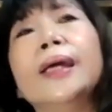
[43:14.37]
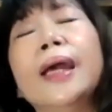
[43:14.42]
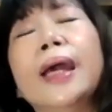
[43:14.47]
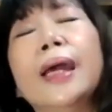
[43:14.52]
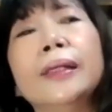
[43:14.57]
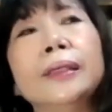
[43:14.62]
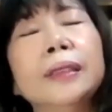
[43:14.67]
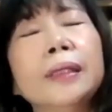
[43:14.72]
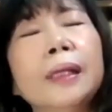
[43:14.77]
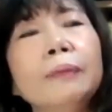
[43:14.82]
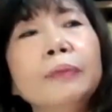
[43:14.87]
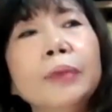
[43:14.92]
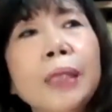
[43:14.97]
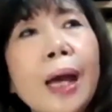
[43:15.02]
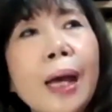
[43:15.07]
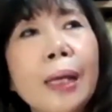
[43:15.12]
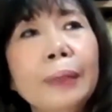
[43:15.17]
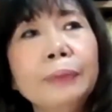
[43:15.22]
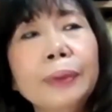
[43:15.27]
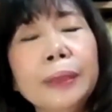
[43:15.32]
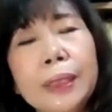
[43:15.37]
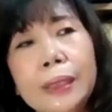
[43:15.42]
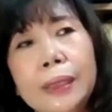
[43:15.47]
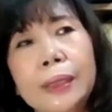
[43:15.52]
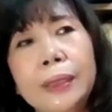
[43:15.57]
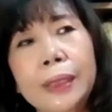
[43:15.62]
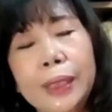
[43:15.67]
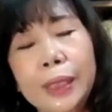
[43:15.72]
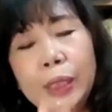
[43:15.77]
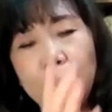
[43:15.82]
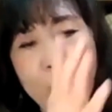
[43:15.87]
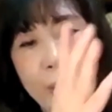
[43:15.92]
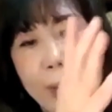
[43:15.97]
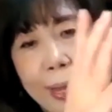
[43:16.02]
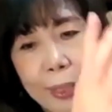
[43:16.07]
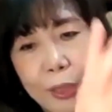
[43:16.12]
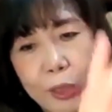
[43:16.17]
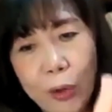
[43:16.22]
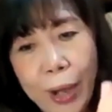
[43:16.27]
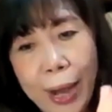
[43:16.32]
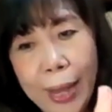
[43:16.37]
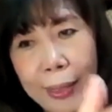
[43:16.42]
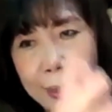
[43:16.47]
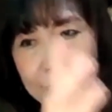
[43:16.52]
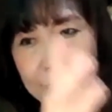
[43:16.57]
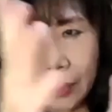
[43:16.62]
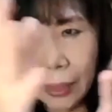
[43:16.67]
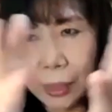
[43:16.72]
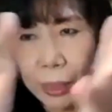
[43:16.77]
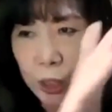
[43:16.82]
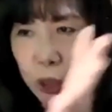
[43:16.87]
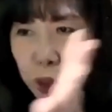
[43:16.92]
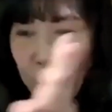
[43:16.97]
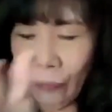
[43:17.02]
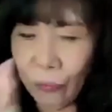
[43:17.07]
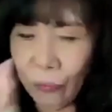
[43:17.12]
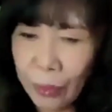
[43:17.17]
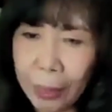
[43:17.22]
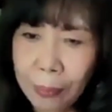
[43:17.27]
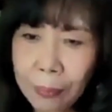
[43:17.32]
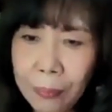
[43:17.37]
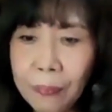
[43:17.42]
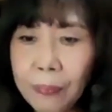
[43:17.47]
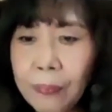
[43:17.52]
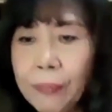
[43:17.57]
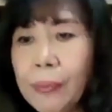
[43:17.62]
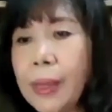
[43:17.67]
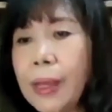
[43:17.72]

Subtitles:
And sometimes the ETs will address each of them,